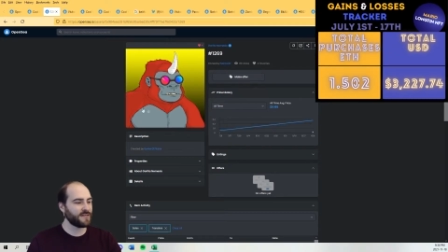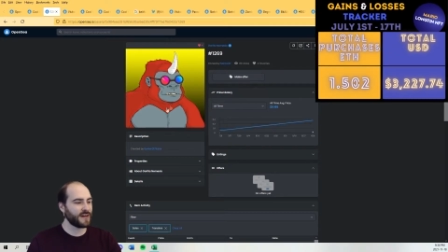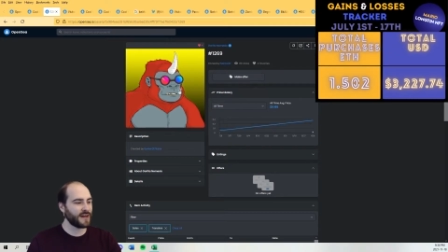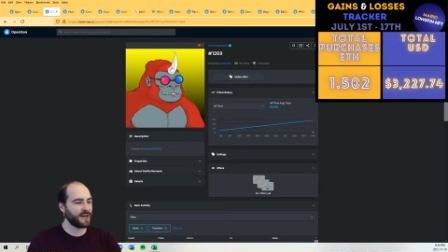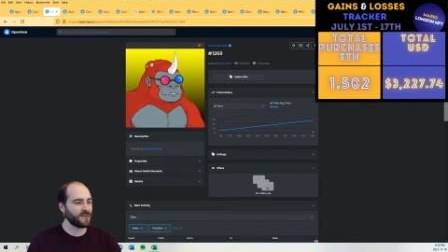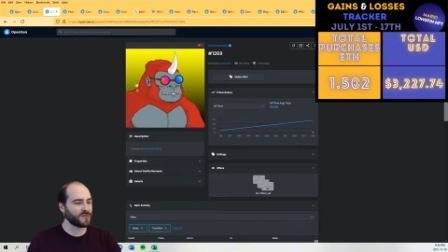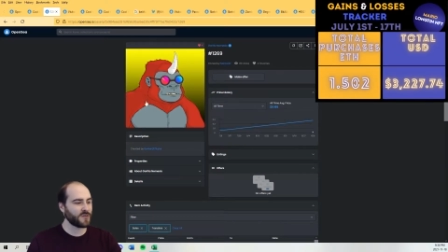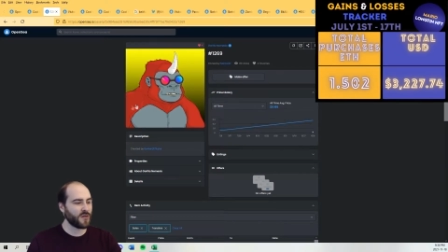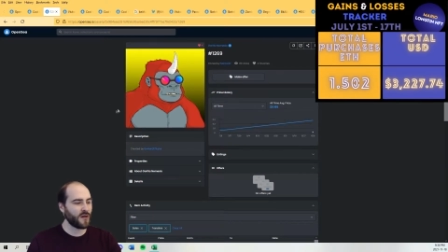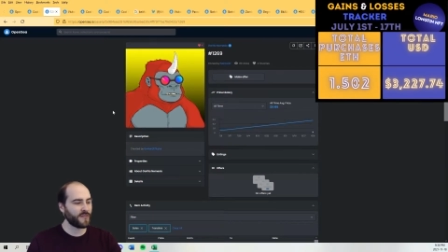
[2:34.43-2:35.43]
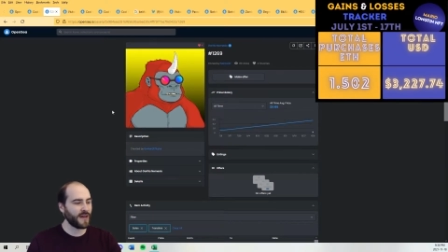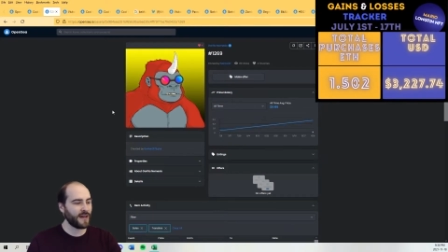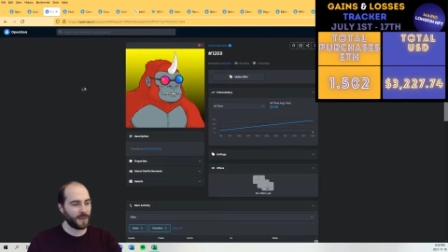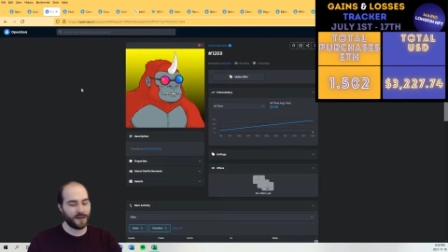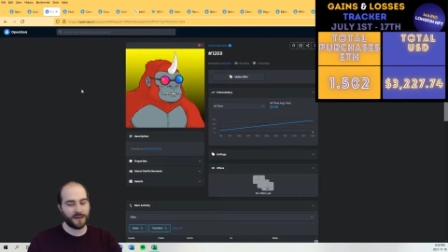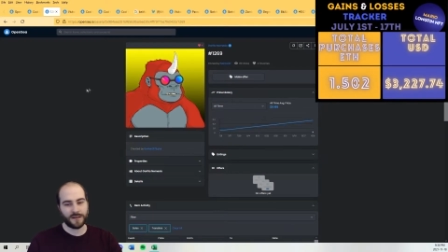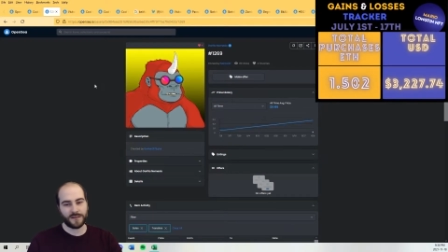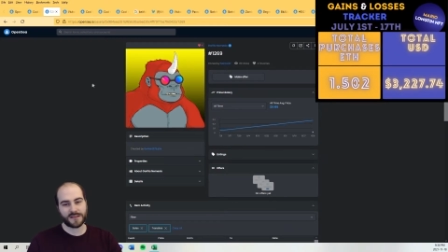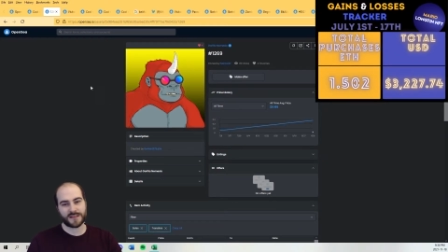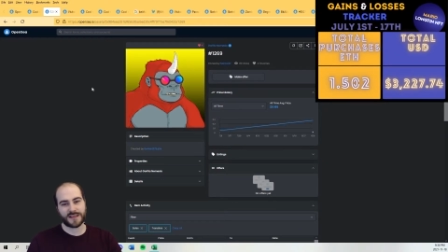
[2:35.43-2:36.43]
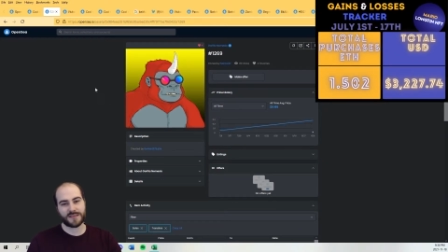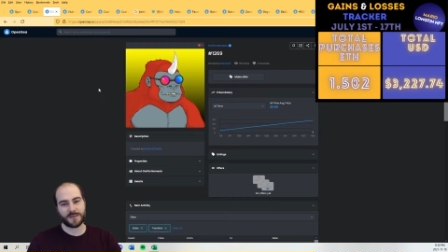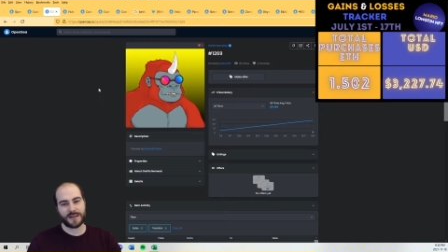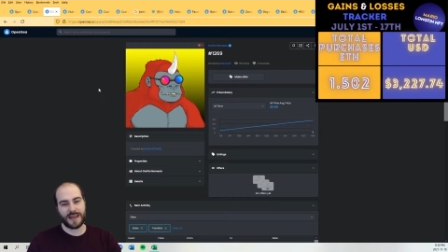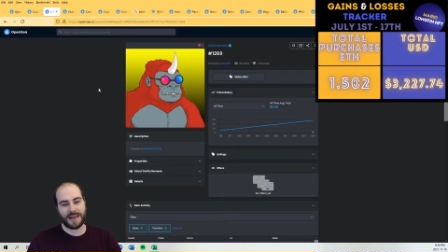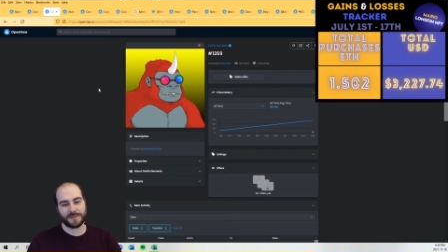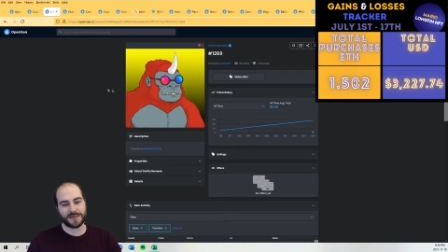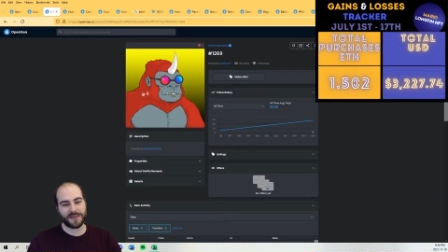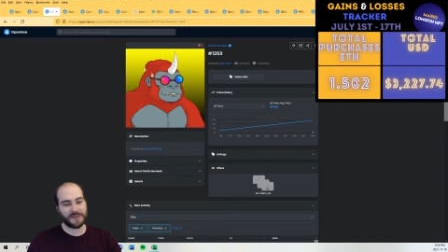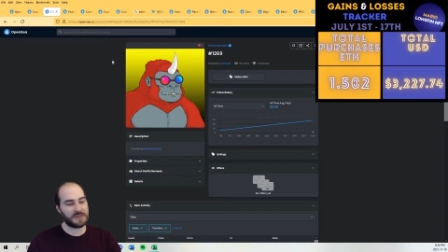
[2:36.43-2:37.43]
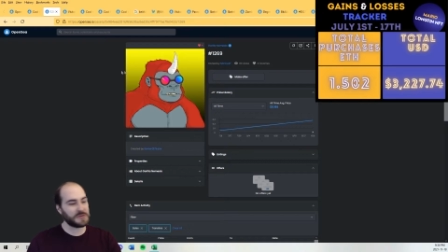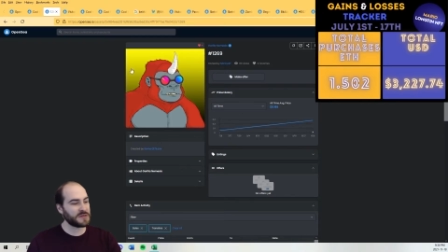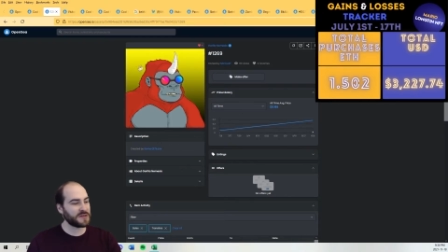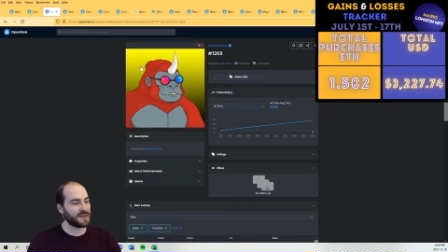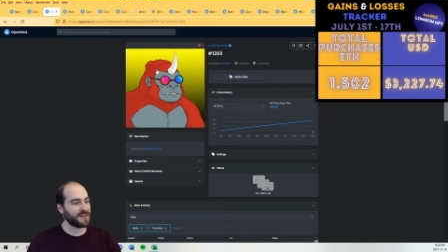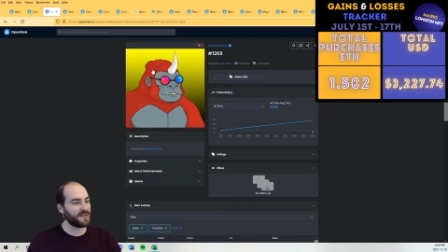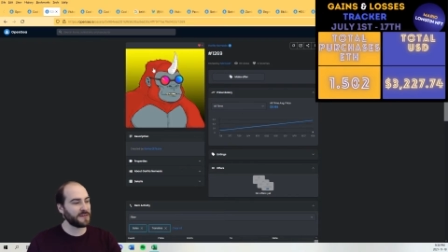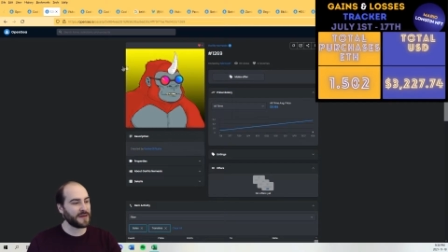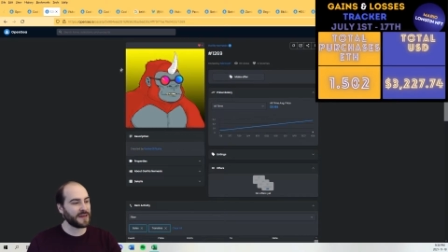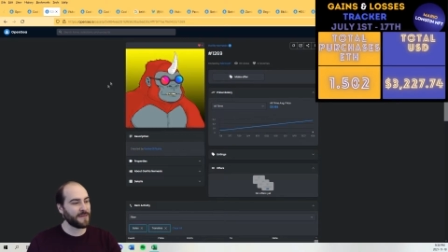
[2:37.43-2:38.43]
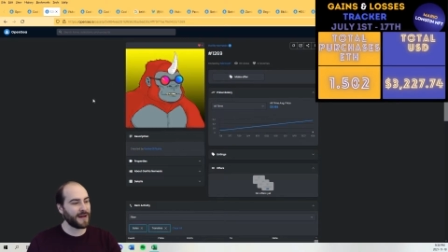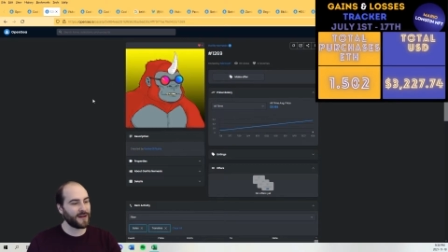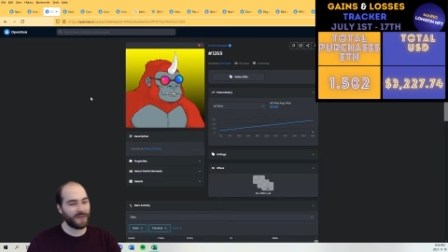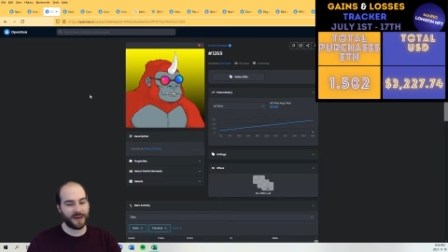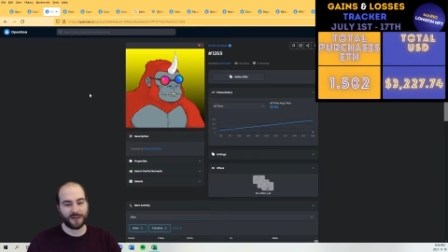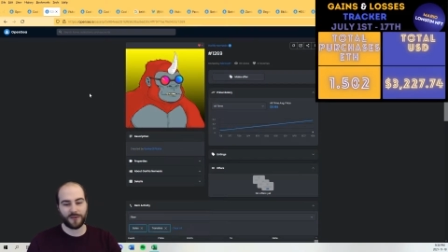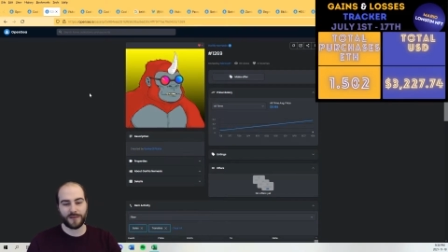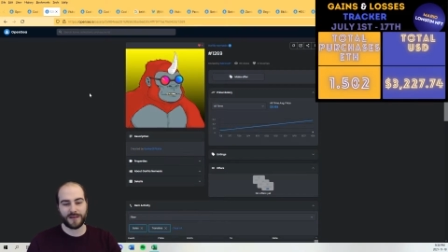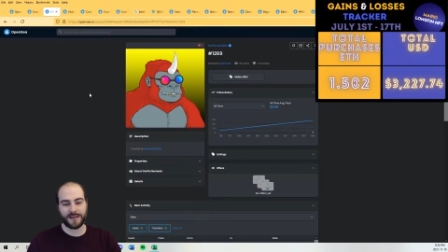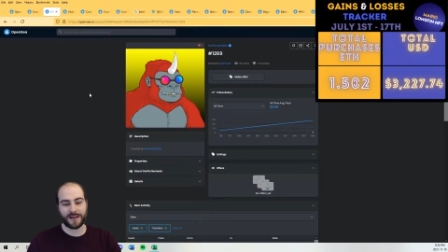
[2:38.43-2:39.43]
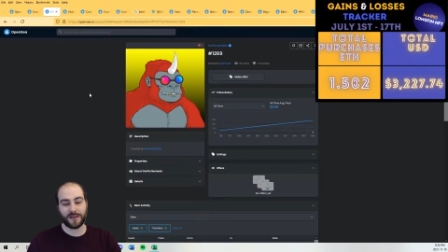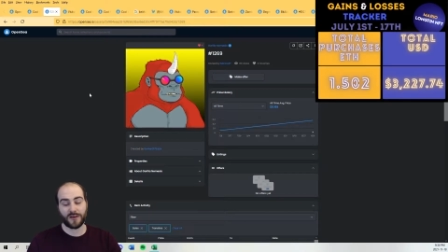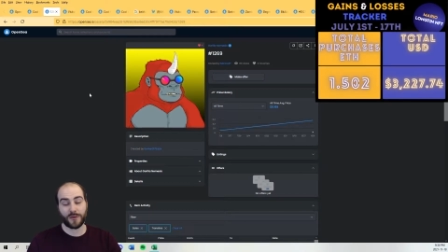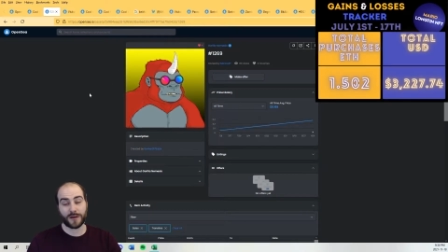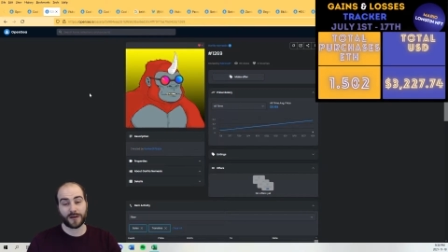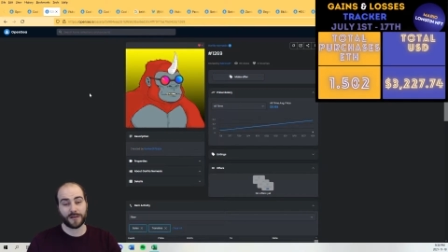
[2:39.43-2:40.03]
And I also thought that the success with the apes, I thought this was going to definitely piggyback on that a little bit, like a lot quicker.